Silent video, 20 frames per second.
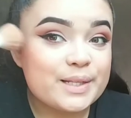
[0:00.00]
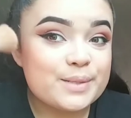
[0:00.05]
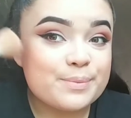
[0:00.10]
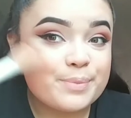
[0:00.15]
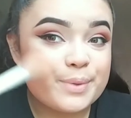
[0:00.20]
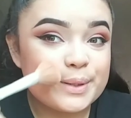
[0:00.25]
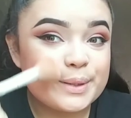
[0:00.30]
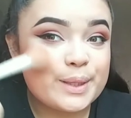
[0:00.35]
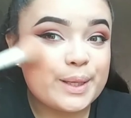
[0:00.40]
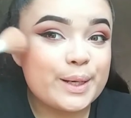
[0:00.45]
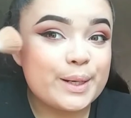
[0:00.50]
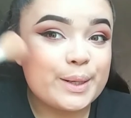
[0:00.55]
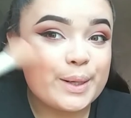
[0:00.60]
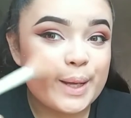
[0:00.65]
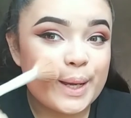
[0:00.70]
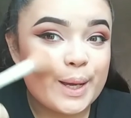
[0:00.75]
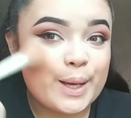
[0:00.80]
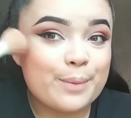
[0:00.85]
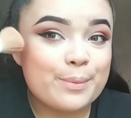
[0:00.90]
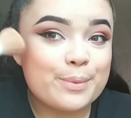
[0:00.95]
put that in the
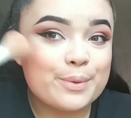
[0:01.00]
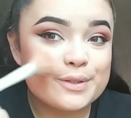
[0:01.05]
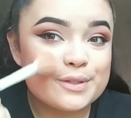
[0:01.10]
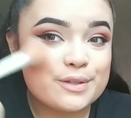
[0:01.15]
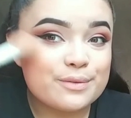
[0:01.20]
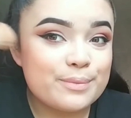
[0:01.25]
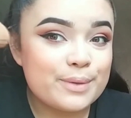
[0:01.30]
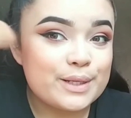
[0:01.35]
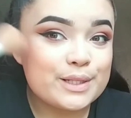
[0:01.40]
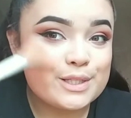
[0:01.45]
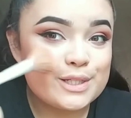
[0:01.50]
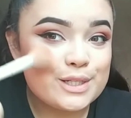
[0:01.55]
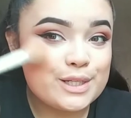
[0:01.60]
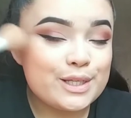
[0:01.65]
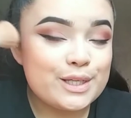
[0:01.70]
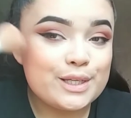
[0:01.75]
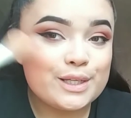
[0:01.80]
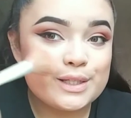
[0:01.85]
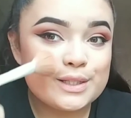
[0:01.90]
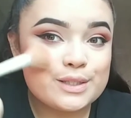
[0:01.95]
apples of my
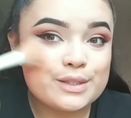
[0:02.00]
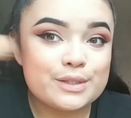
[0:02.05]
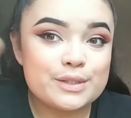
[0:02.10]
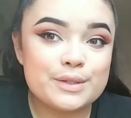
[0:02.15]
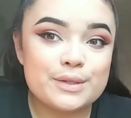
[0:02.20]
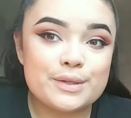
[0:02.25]
cheeks.